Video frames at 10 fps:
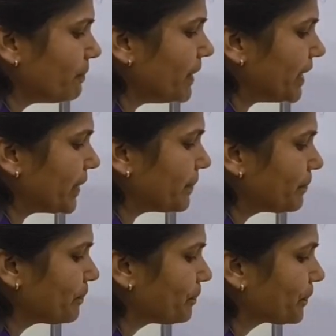BD.
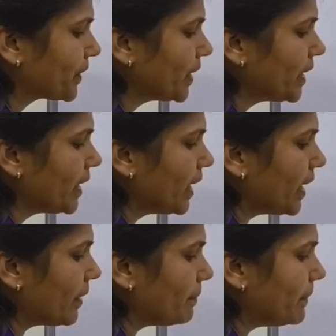
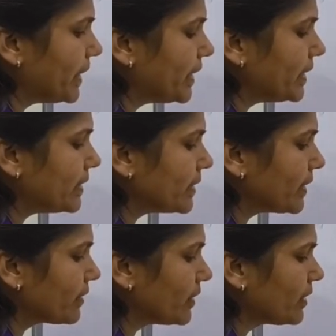BD is
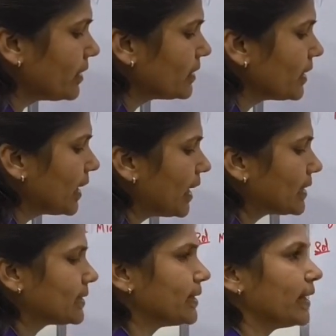equal to
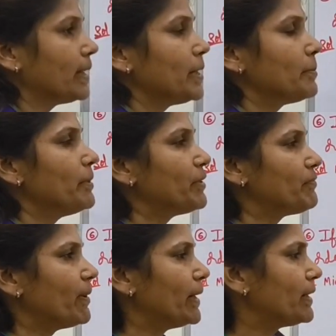C.
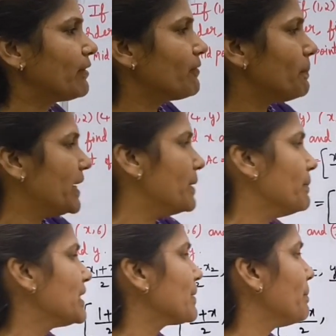Midpoint of BD
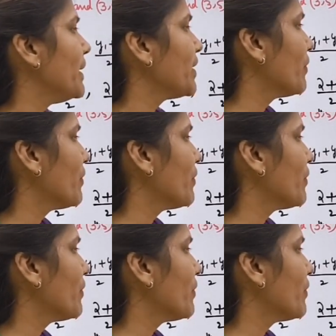means B